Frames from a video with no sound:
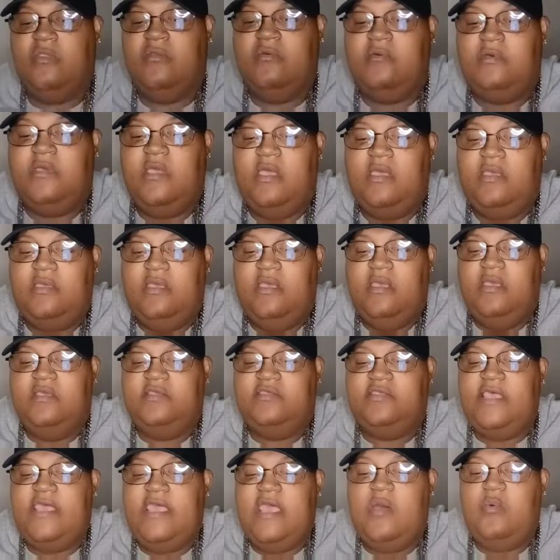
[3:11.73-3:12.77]
Okay.
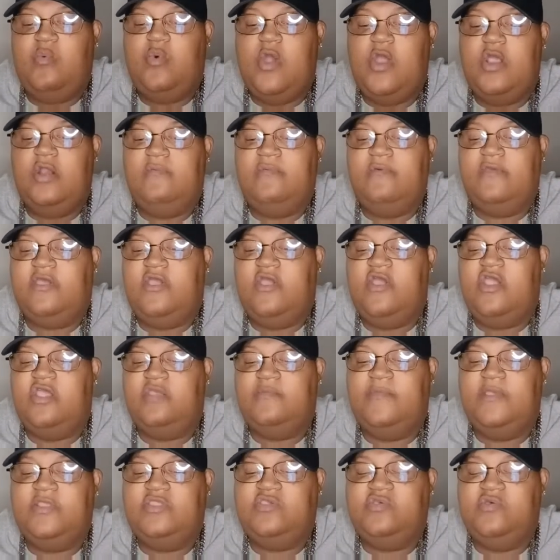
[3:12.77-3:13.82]
Say a word of
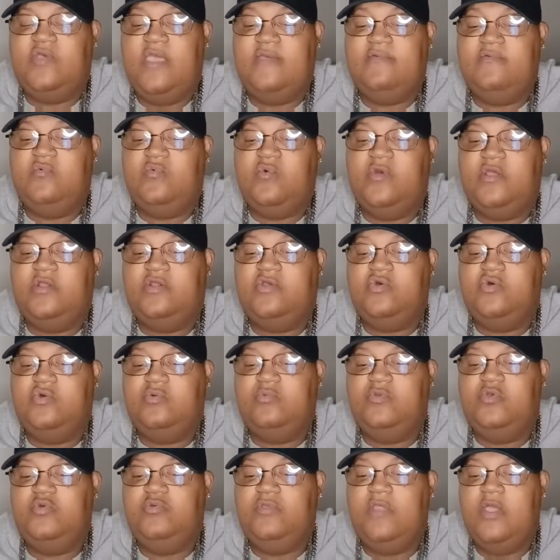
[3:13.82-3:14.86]
encouragement to everyone
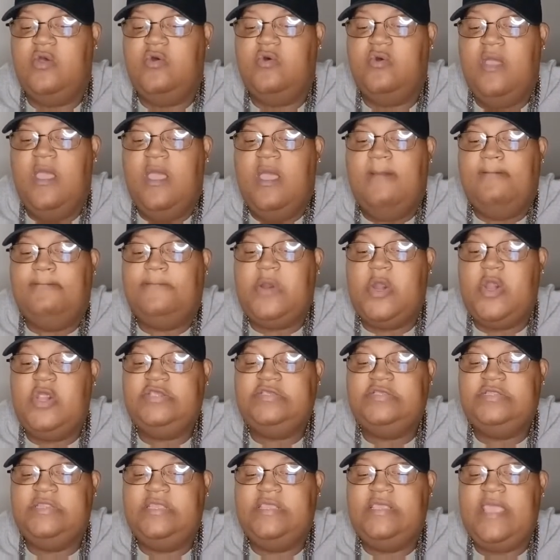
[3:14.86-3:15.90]
whom you know
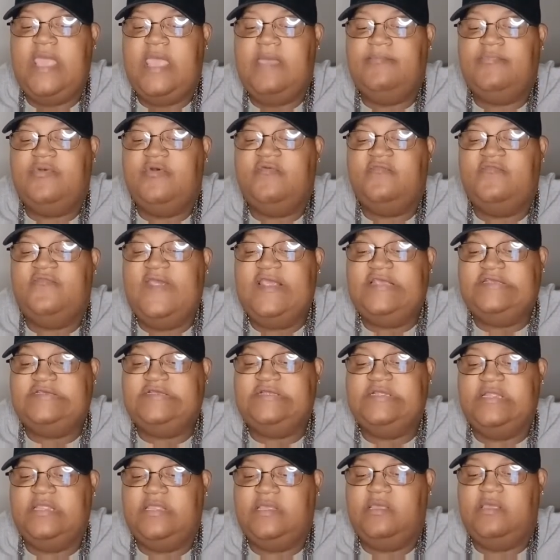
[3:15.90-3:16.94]
personally and
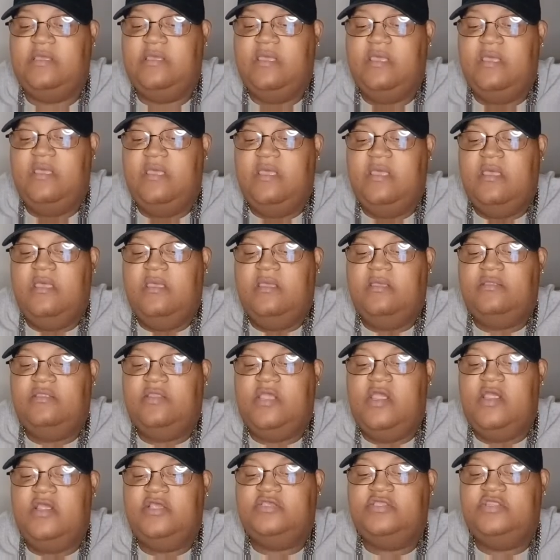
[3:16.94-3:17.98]
professionally.
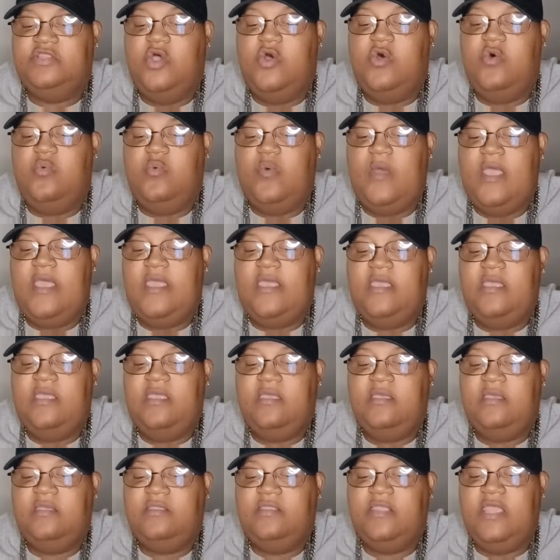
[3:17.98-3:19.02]
There's no better way
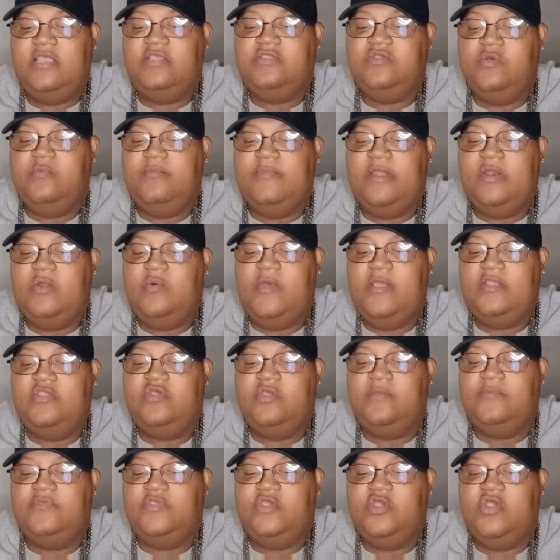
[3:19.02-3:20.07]

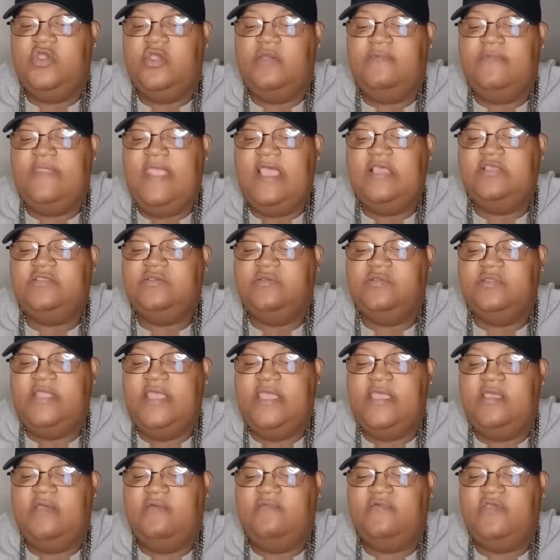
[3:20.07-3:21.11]
to observe National
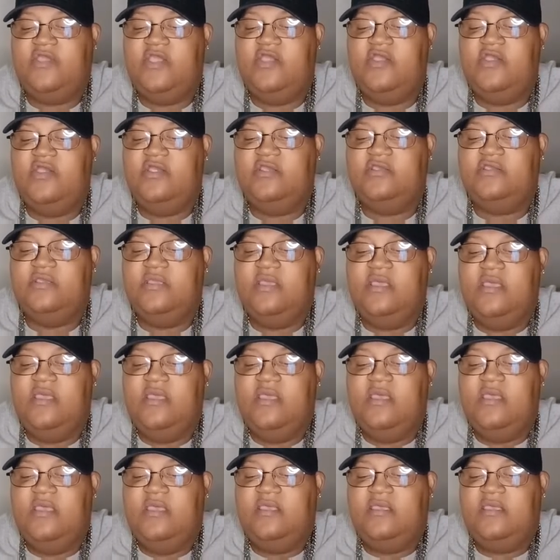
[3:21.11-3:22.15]
Day of
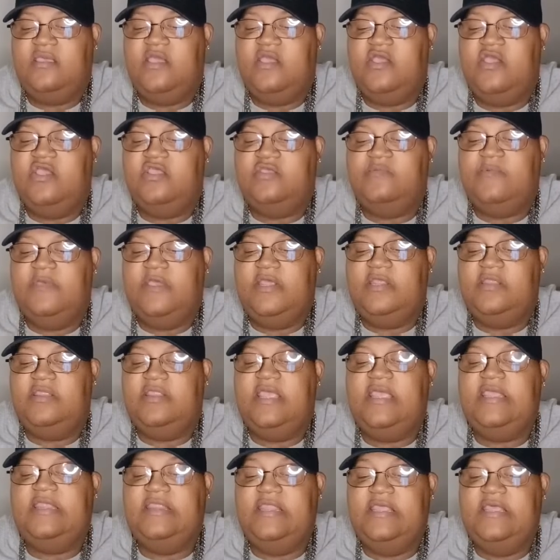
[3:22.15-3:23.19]
Encouragement
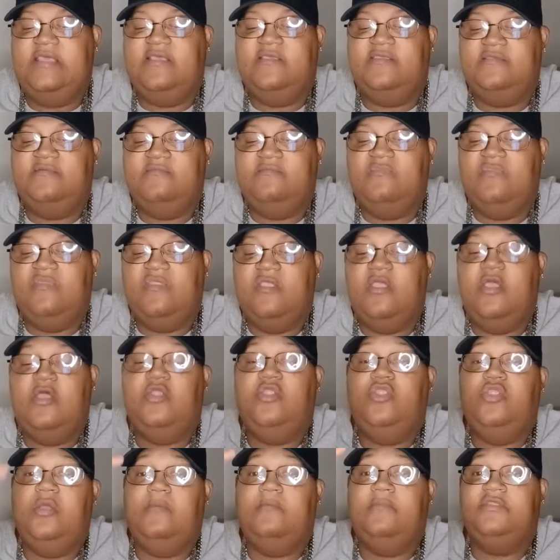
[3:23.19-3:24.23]
than this.
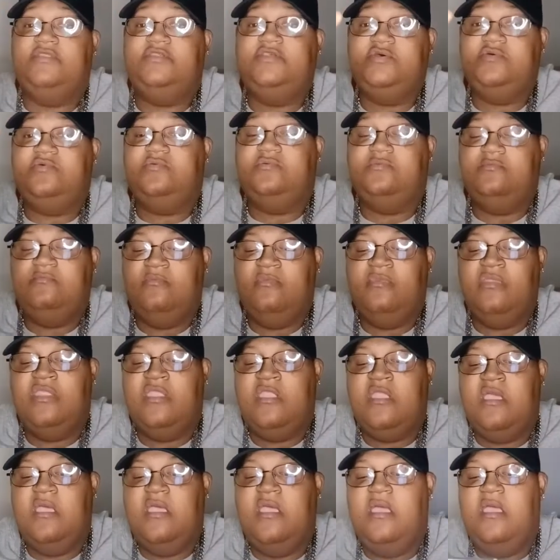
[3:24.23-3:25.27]
Number two.
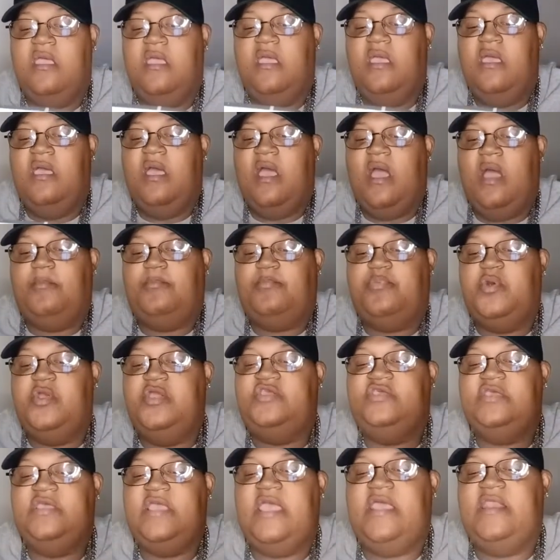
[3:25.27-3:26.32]

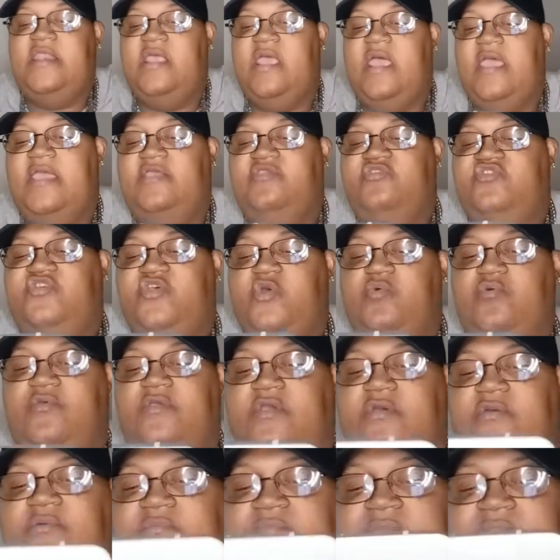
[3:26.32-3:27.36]
Appreciate a
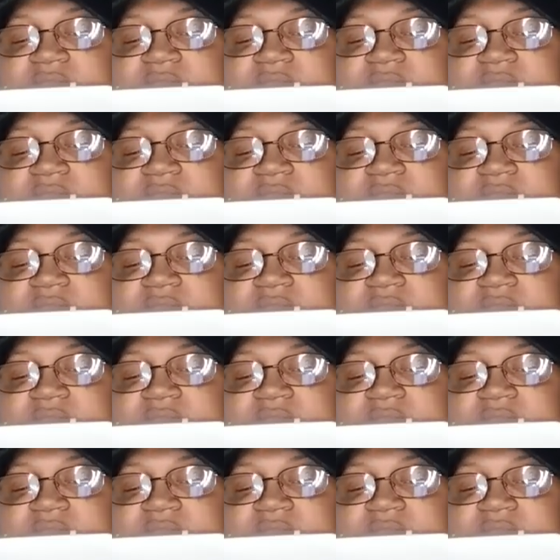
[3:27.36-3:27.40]
junior.